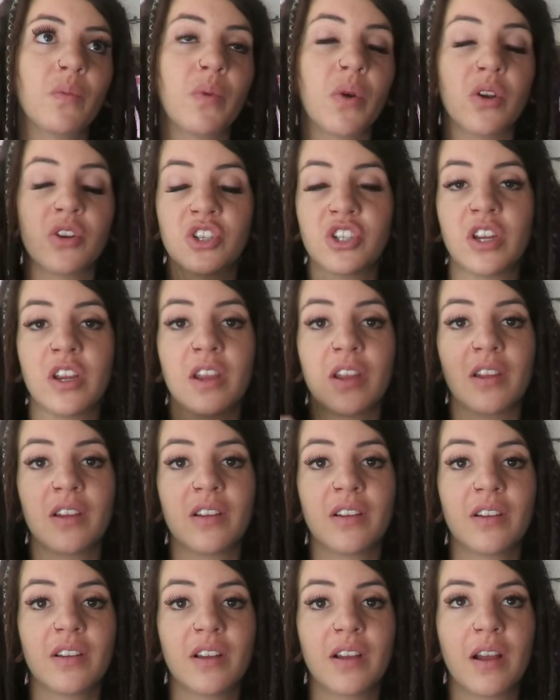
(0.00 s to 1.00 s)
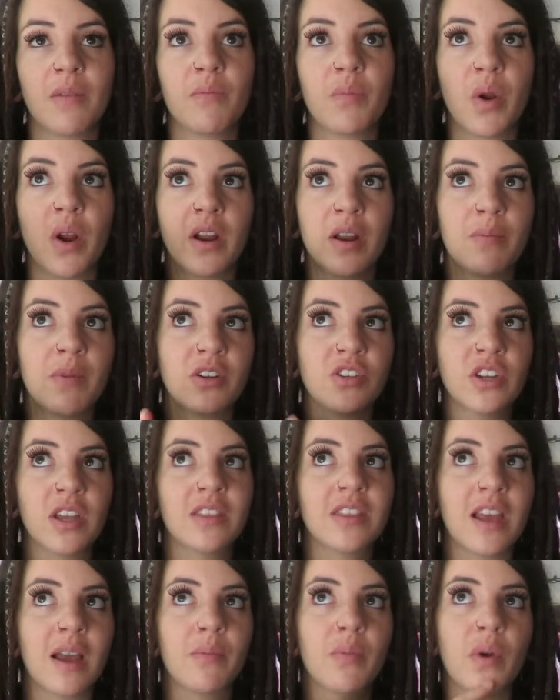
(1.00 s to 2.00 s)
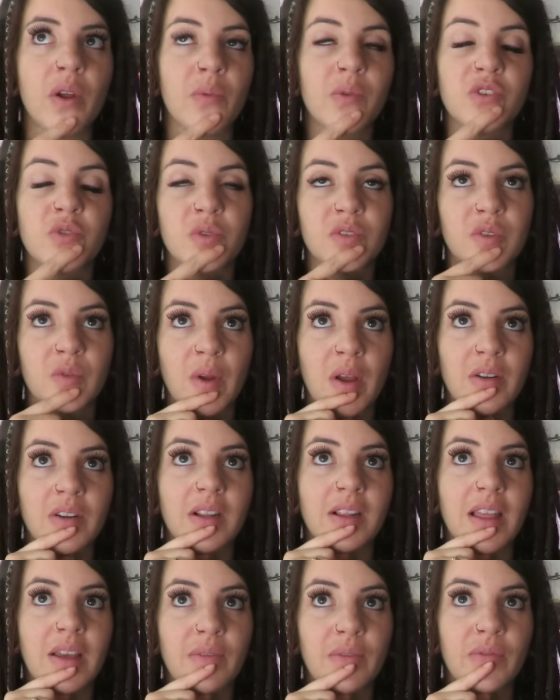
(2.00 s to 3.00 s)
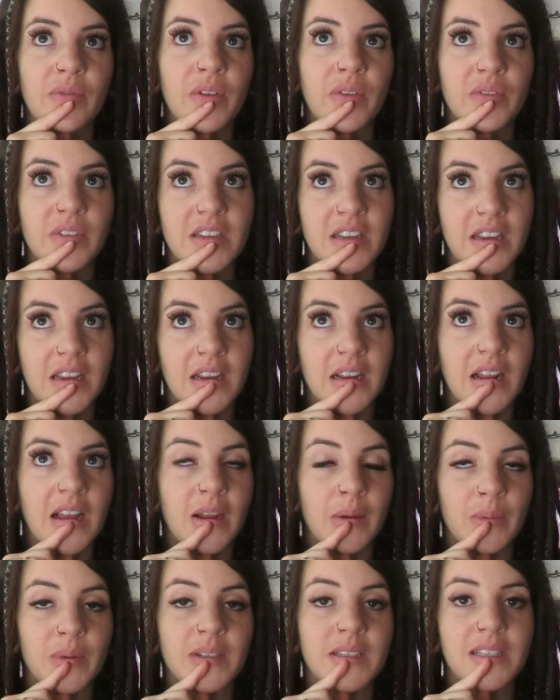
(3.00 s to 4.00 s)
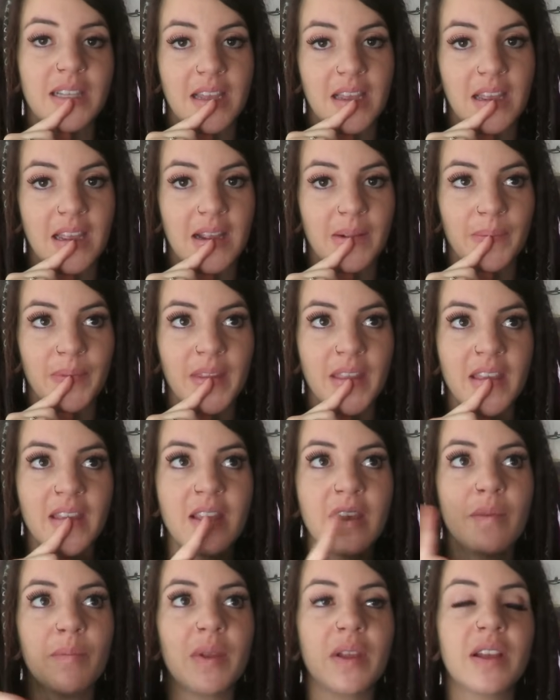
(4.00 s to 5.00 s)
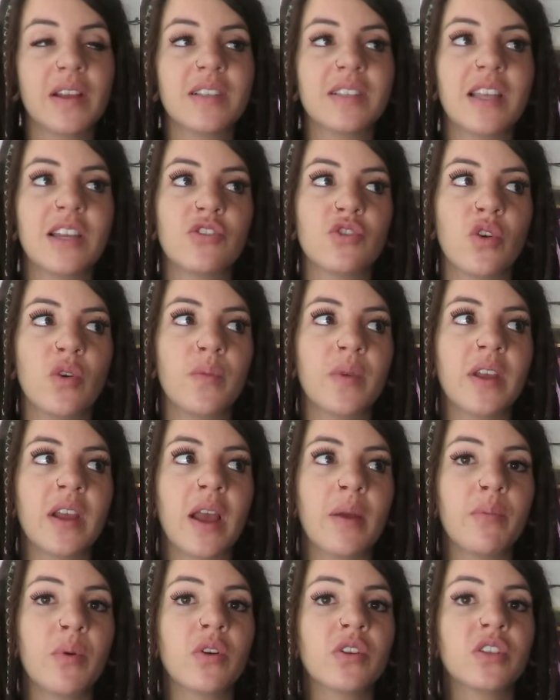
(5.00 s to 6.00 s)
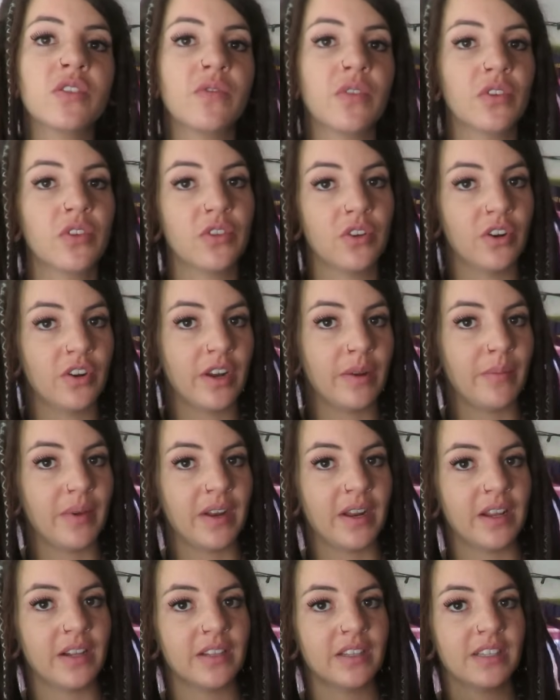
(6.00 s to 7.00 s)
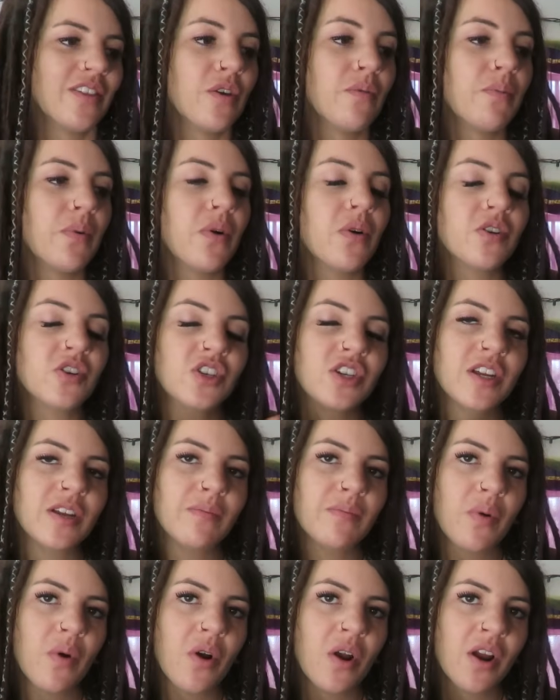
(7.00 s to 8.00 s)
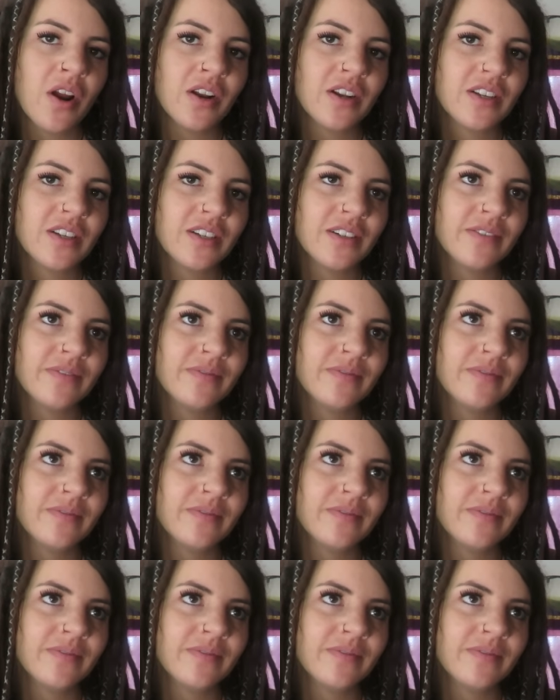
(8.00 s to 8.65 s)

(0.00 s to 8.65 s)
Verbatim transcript: pushing pretty much at that point, which was around eleven fifteen, I would say, because they told me I pushed for thirty minutes. The pushing part,